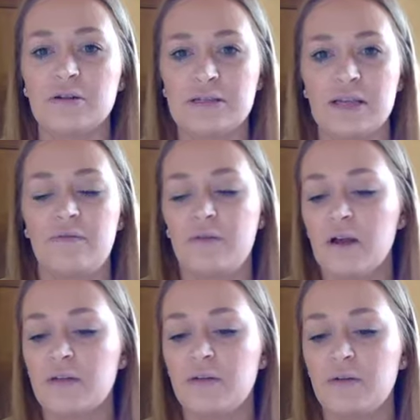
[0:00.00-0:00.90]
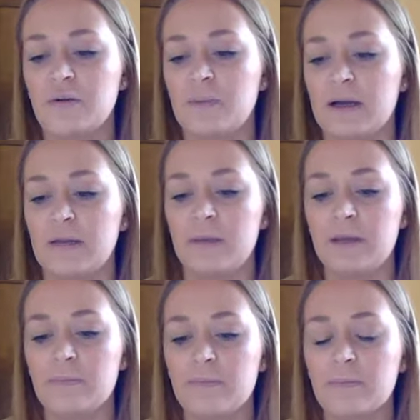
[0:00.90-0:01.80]
safe. Lock the door behind me.
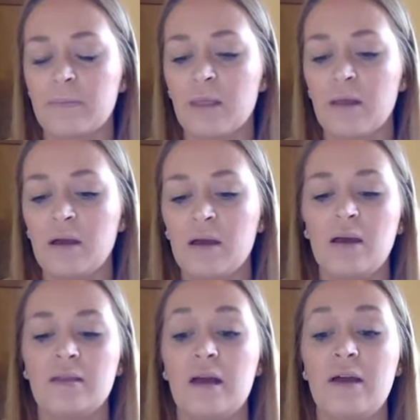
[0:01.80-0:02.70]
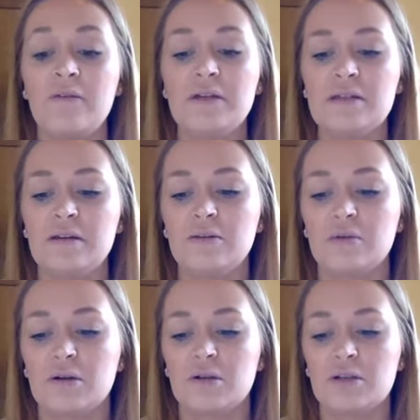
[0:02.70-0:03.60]
The heavy steel
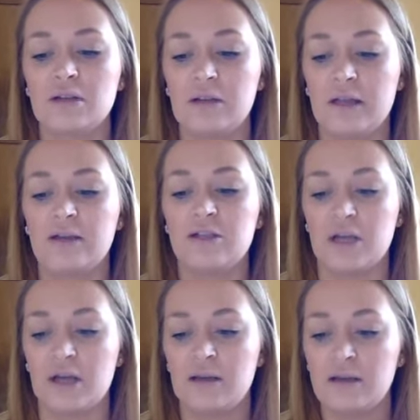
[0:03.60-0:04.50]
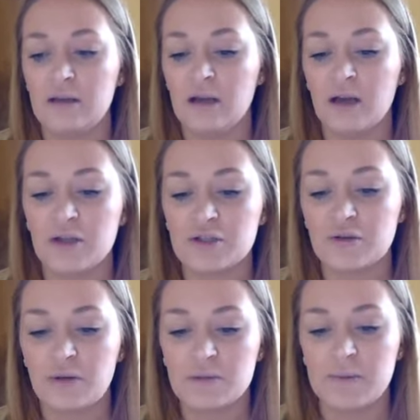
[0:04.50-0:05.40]
door clanged shut. A
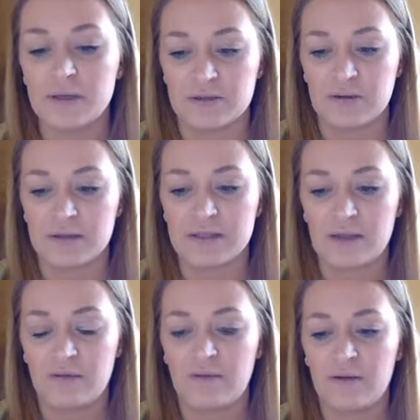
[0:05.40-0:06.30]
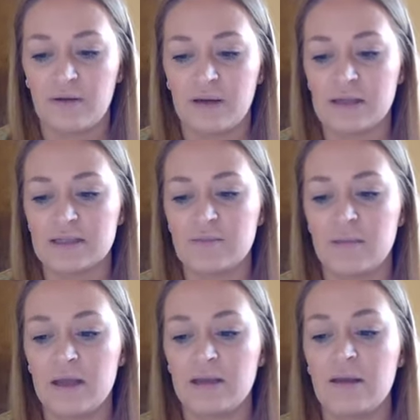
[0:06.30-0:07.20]
screen was placed around the safe. As the
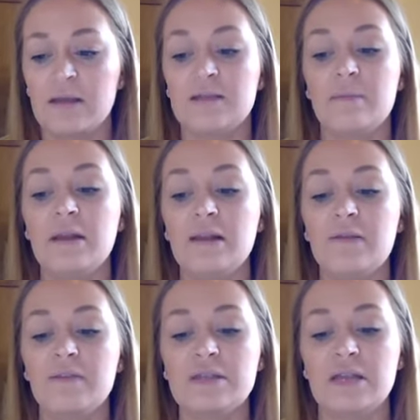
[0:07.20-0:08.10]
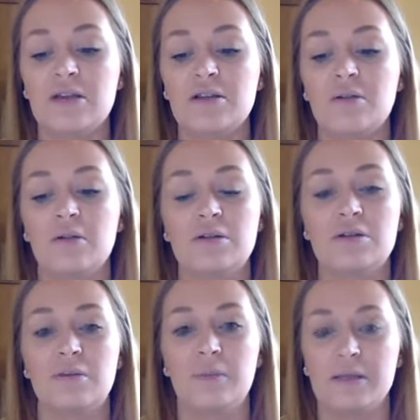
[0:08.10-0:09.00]
men left the stage, the
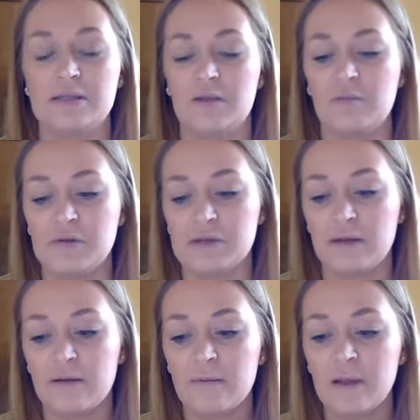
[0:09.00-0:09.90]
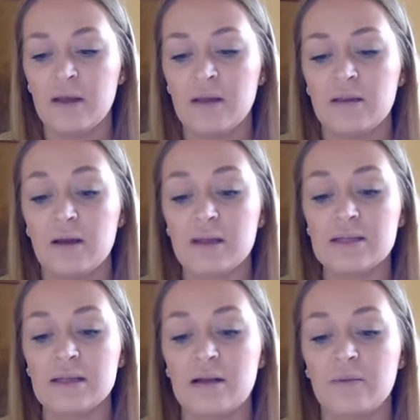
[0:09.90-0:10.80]
orchestra played soft music. The
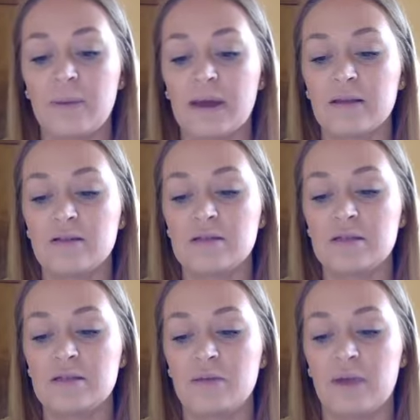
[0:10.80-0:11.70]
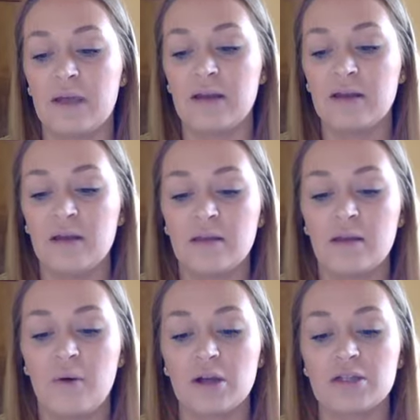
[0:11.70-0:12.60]
audience settled back in their seats to wait. They
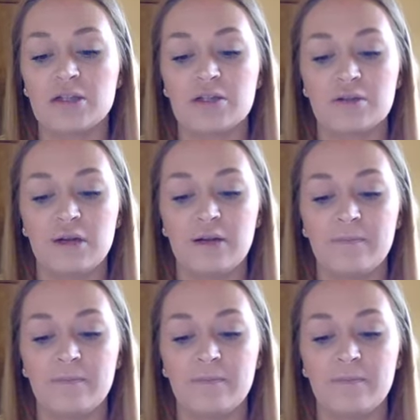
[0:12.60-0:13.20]
watched the screen.